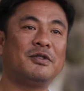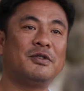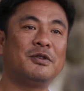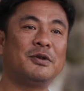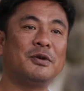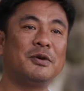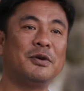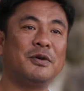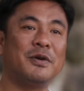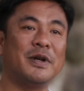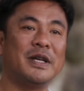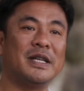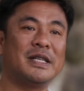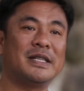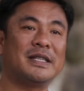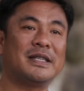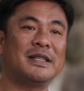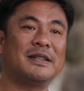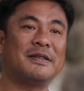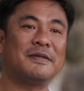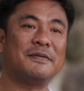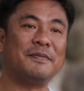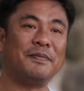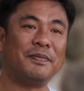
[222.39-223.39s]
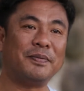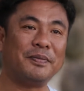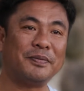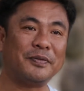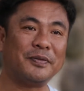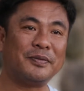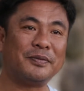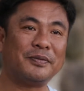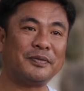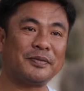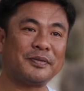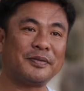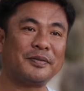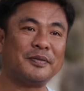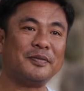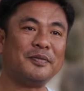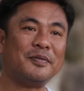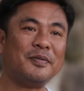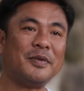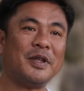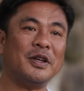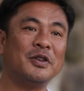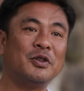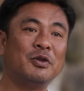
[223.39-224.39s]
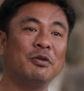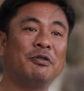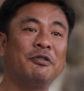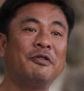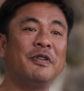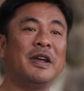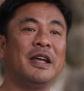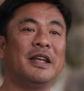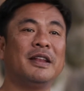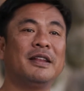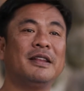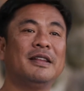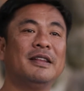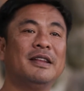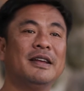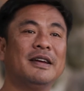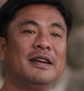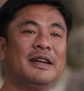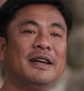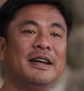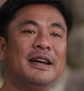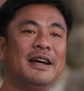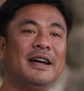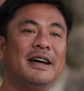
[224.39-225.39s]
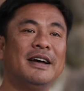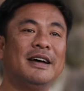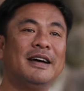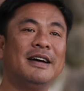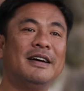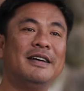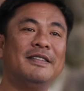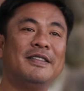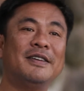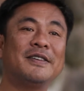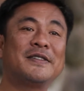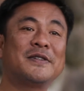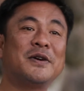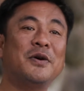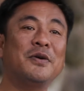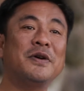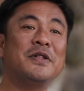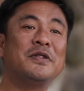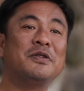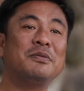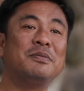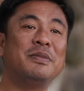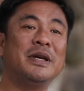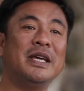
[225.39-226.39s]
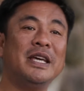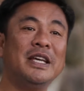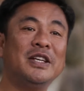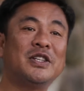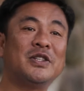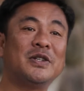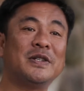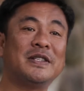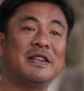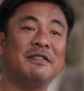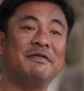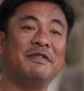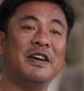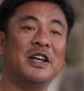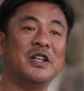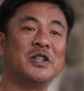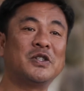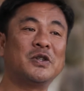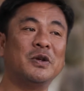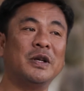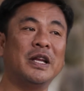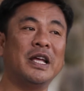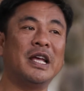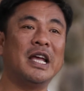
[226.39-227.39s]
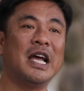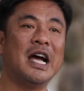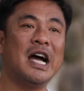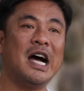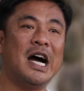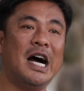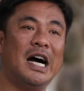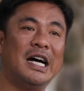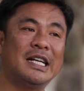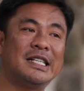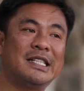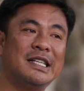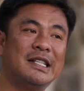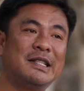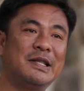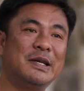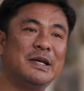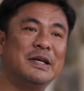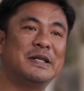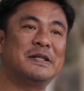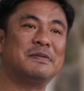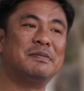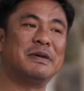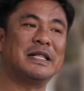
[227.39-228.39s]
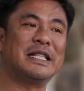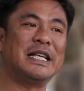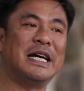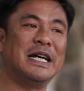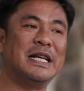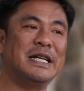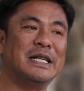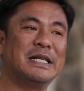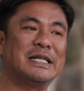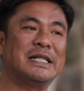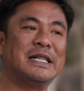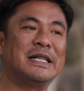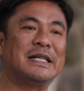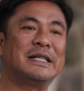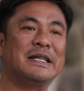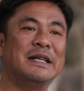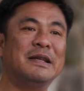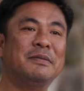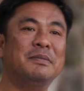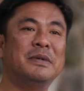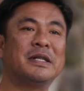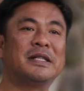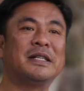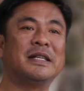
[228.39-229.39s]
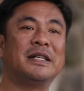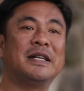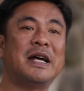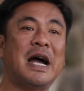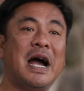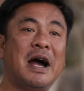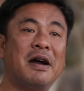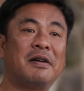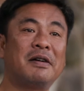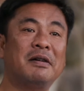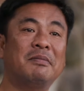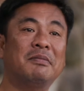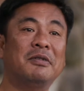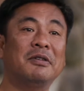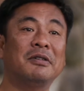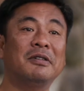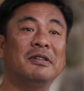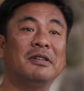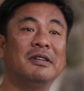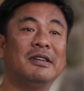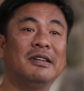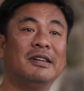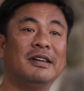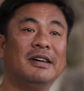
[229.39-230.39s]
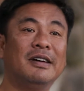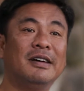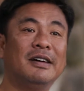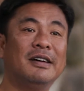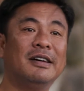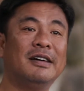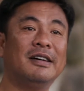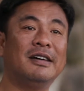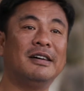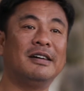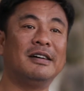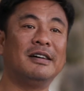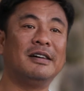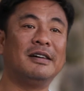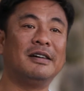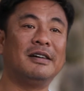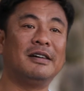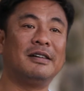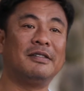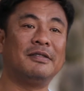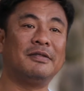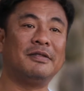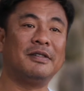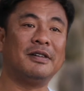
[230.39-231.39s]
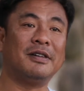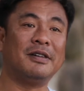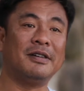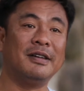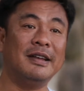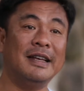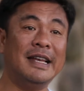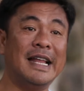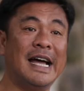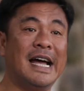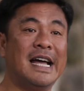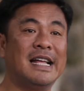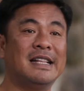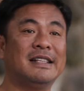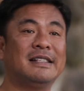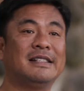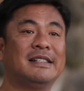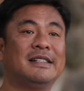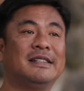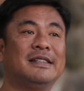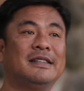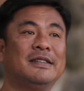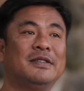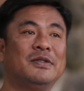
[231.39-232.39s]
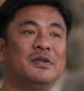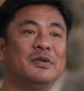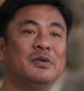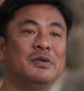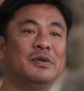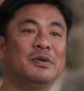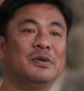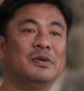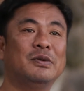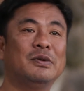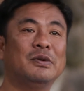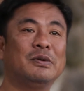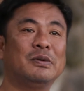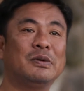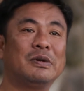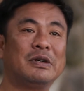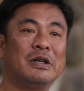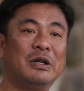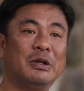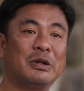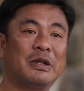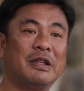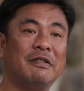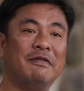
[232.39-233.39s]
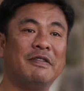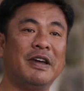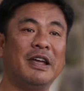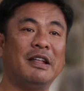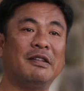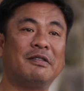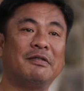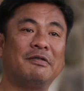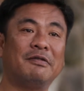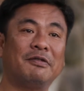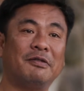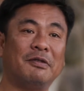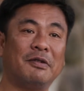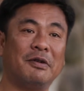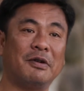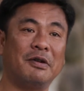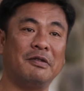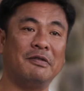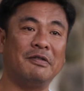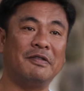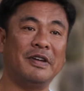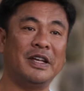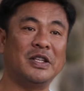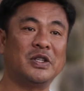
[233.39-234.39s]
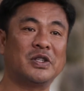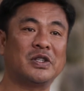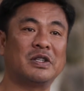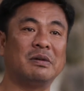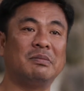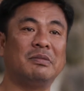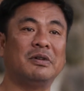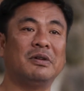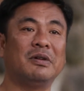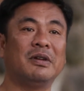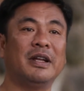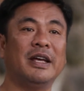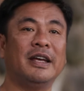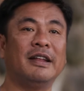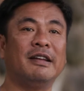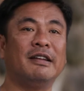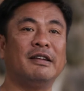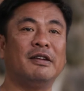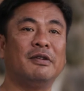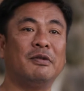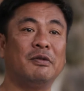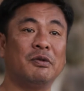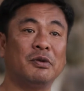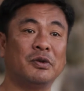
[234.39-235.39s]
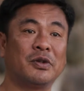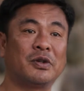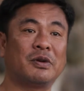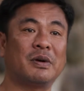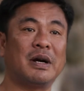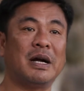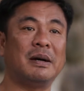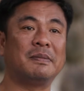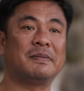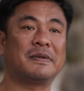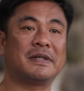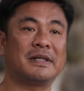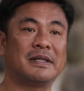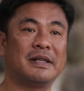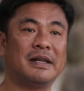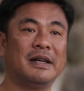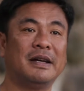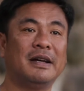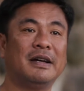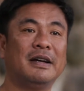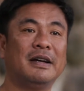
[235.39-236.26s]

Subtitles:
tourists to feed, there's going to be issues eventually. As it is, Batanes has limited arable lands to cultivate for vegetable and root crops